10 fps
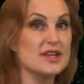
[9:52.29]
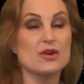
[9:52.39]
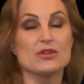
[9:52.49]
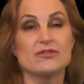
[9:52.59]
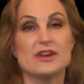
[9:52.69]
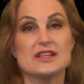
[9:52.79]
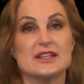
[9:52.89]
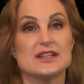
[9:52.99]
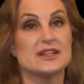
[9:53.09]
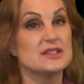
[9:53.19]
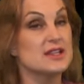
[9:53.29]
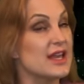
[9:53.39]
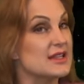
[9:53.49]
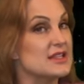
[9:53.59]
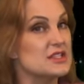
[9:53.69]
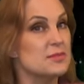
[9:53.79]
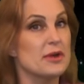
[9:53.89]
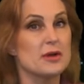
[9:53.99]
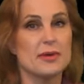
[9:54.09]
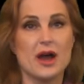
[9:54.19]
the Earth-facing disk and
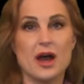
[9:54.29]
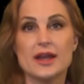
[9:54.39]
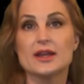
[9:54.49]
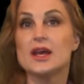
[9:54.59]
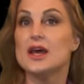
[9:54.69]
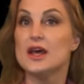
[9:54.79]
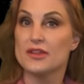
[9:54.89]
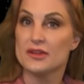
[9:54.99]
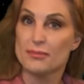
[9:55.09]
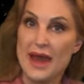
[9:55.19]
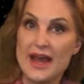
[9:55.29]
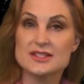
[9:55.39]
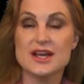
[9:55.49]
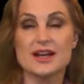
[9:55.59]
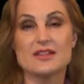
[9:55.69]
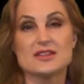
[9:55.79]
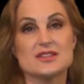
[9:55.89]
disappear behind the backside of the